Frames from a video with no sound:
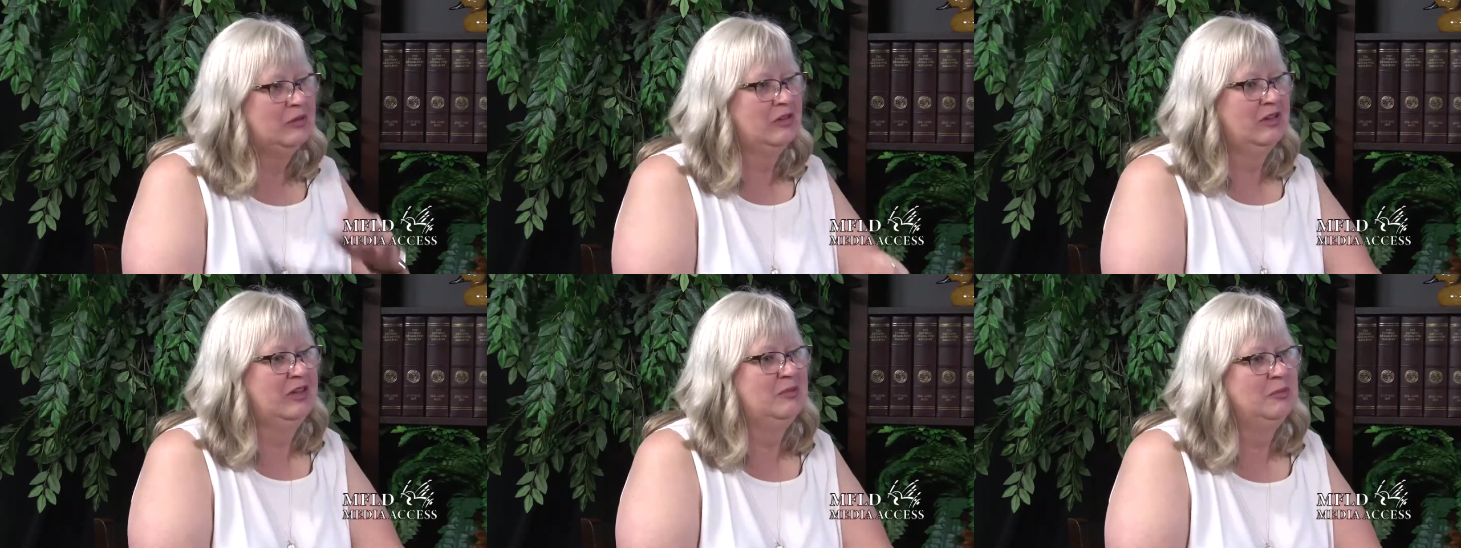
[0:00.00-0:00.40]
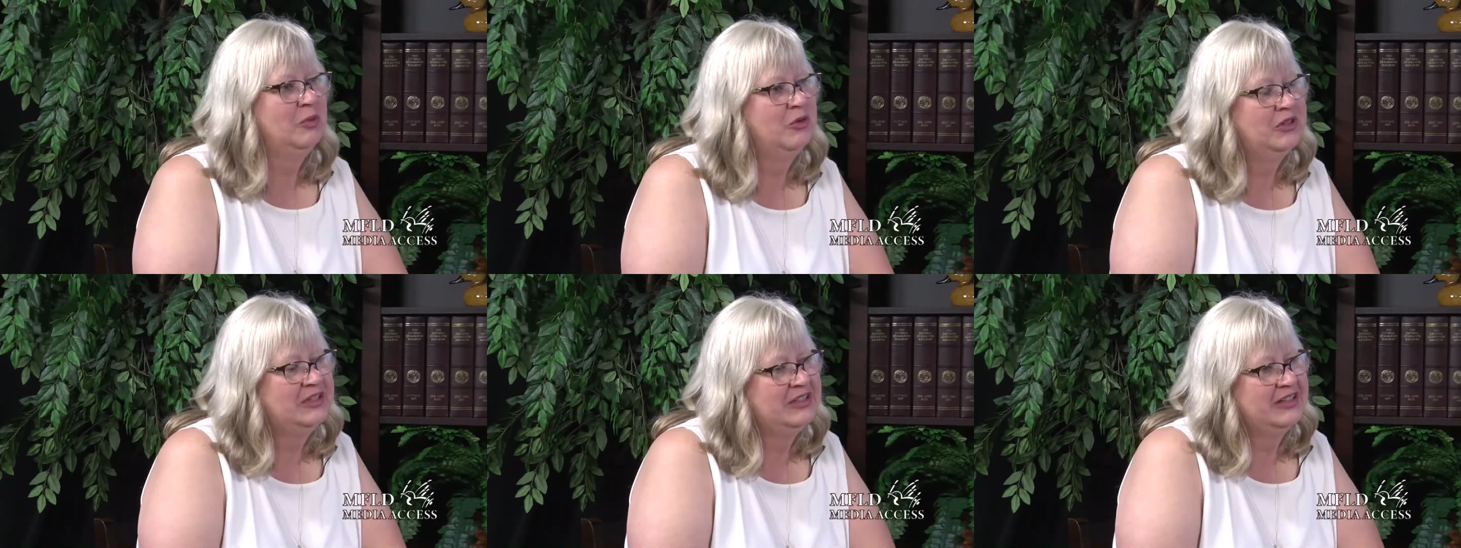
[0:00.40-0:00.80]
get
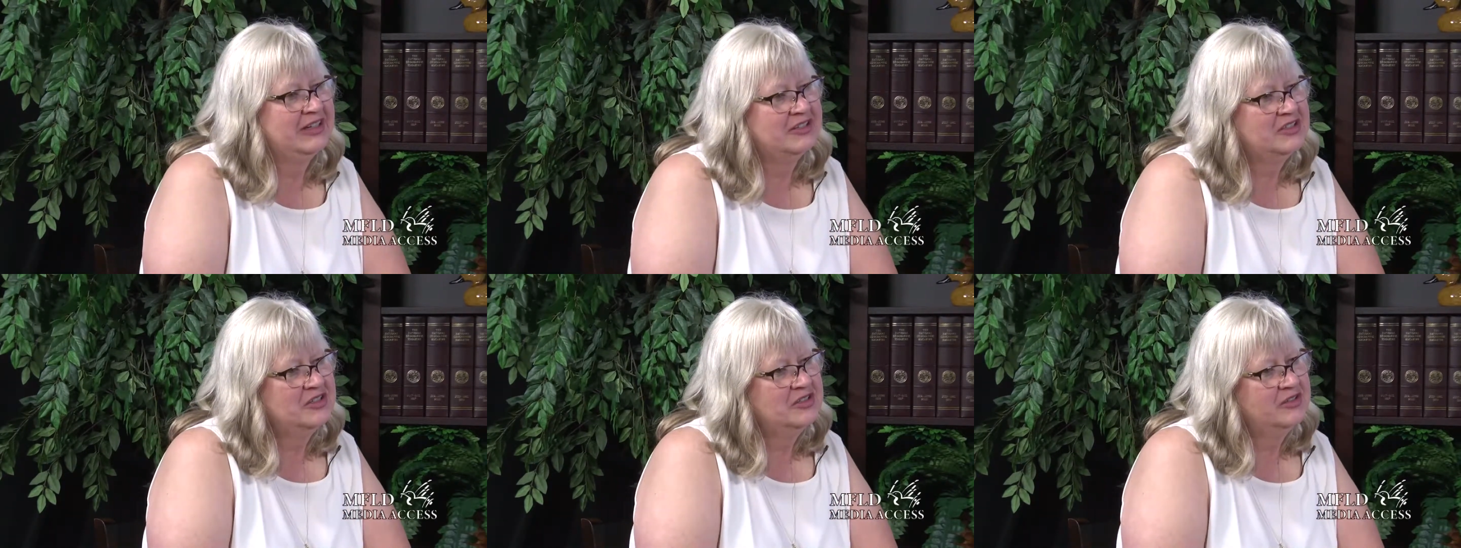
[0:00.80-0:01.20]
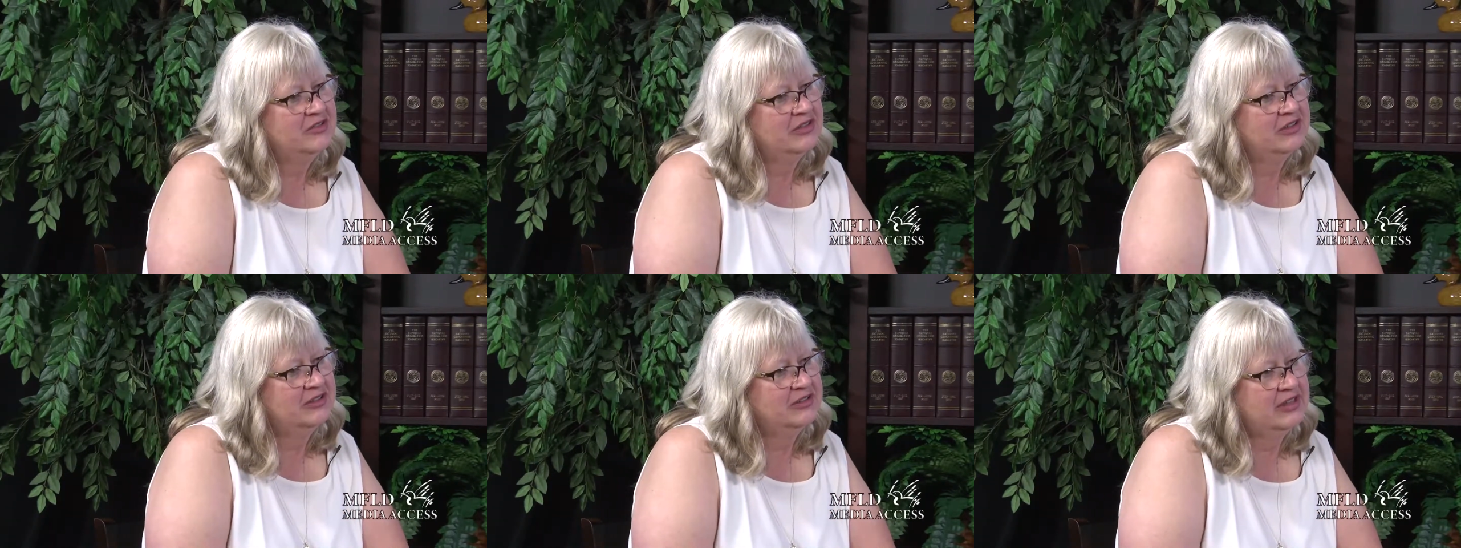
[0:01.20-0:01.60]
more deductions
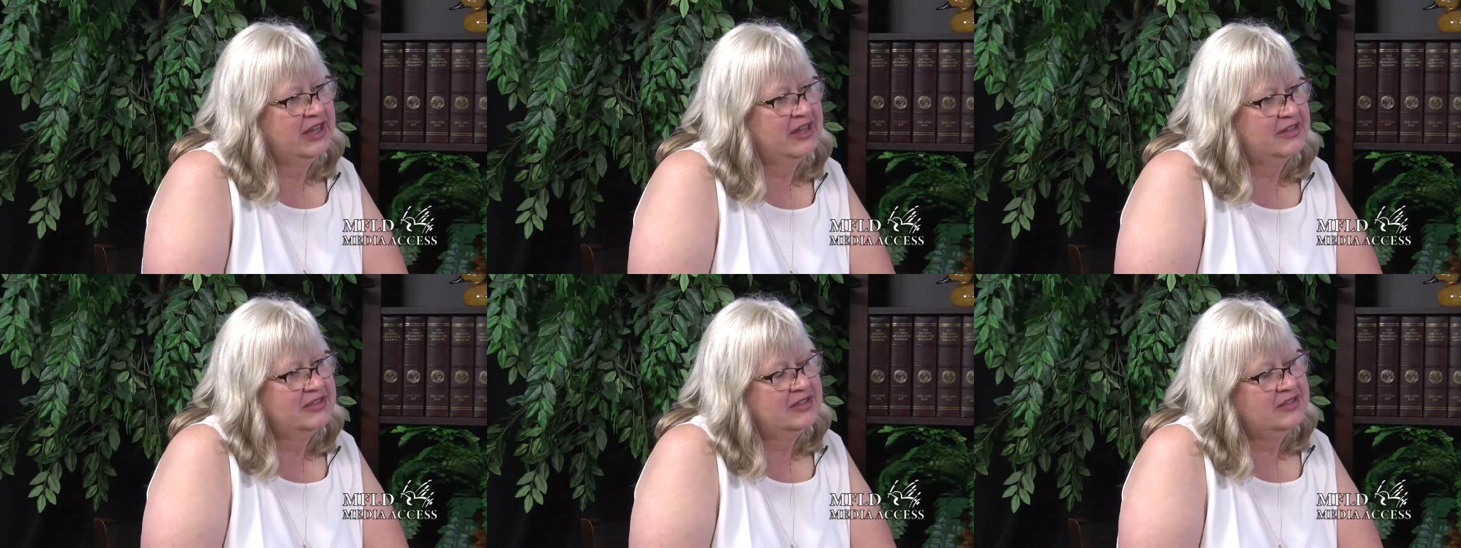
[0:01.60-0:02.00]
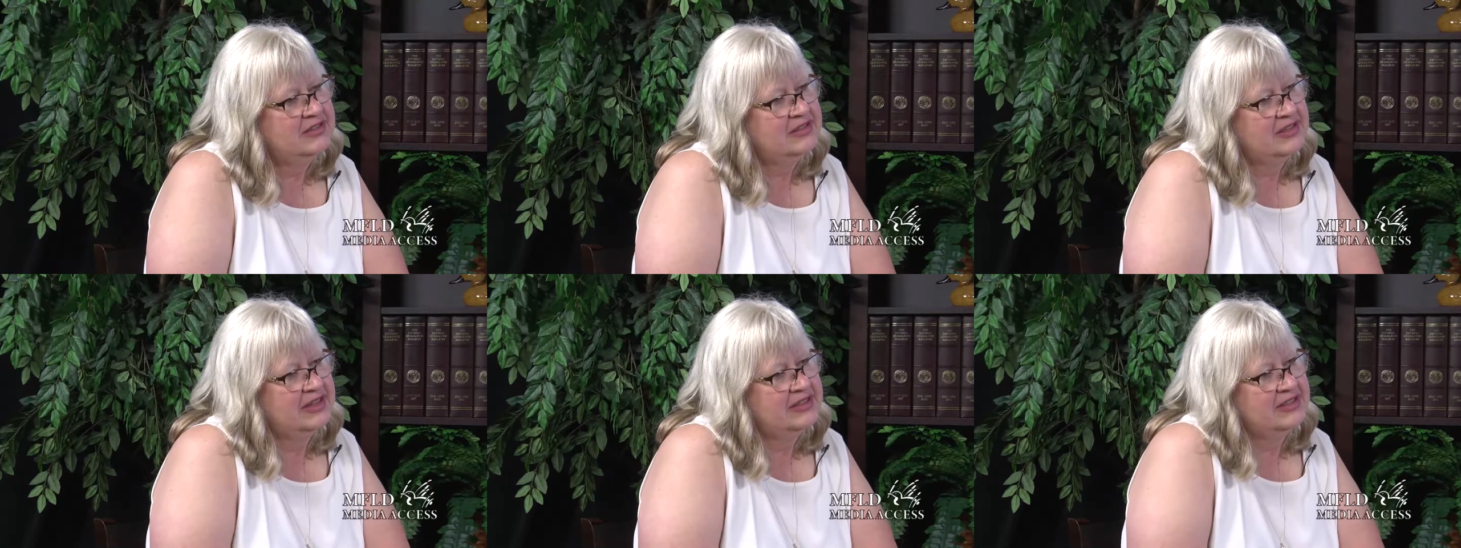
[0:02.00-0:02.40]
for their
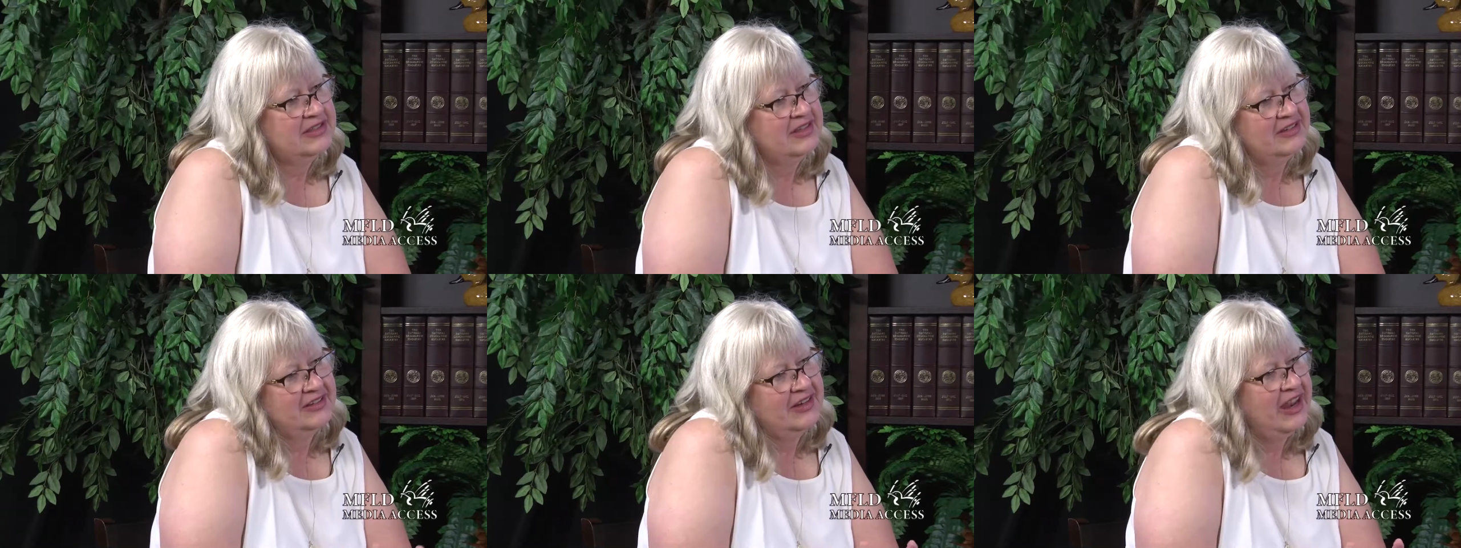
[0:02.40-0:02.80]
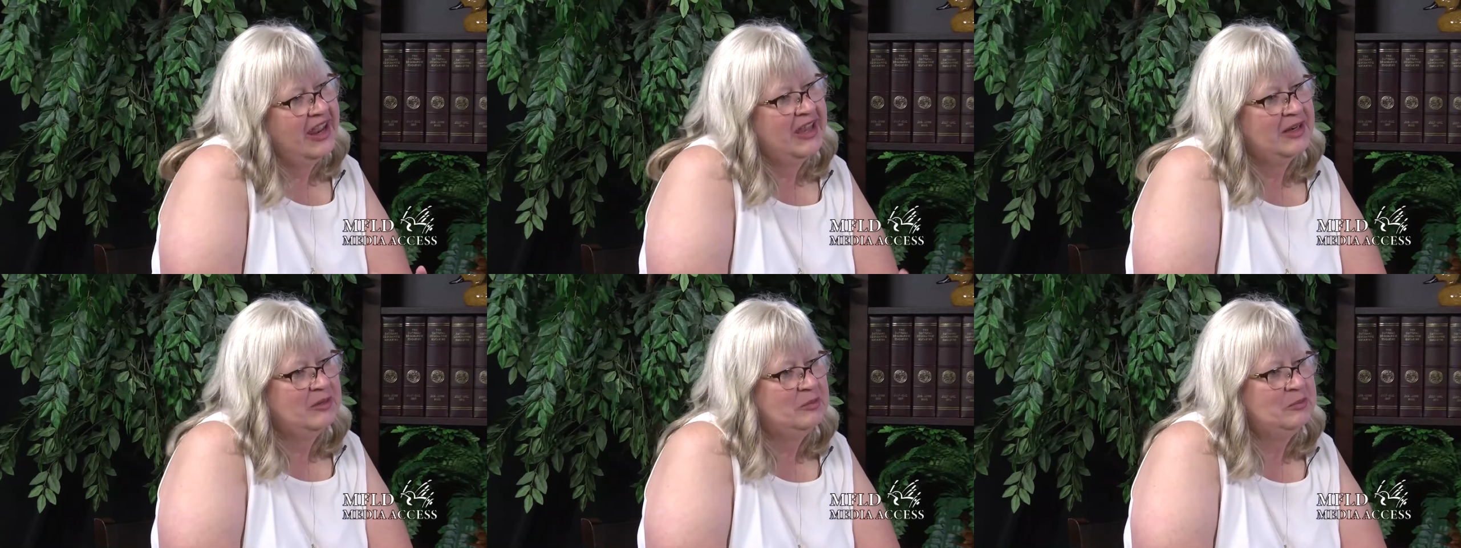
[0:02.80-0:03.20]
taxes, that's an
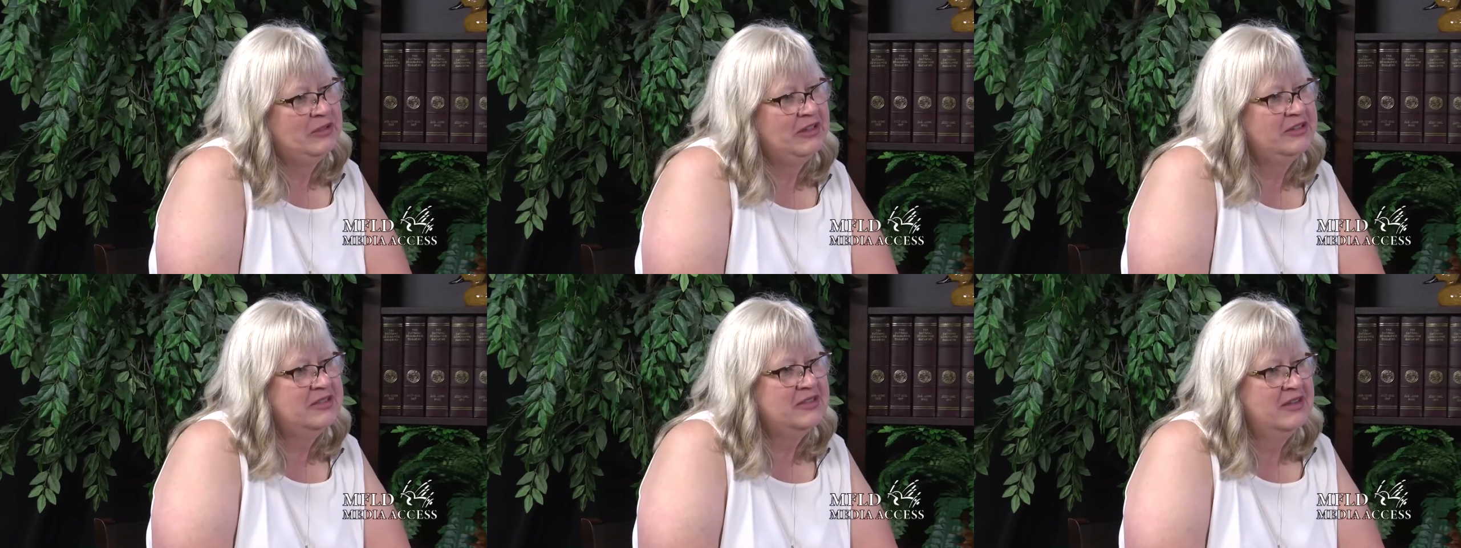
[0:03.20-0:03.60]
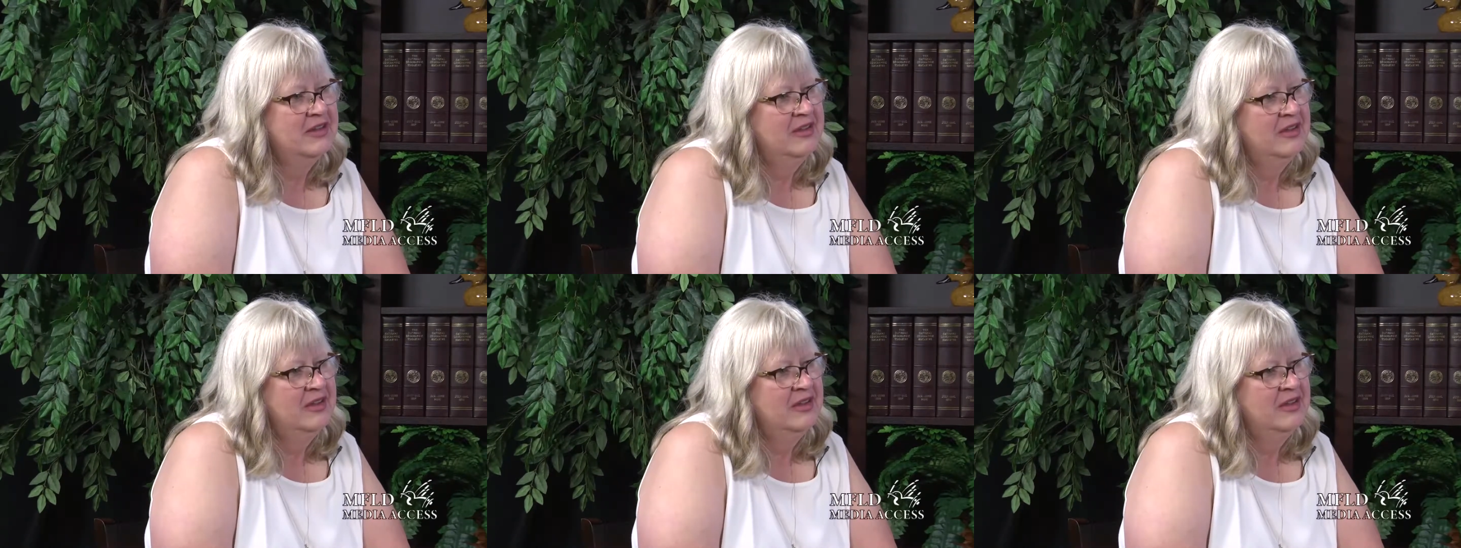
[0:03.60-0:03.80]
added plus.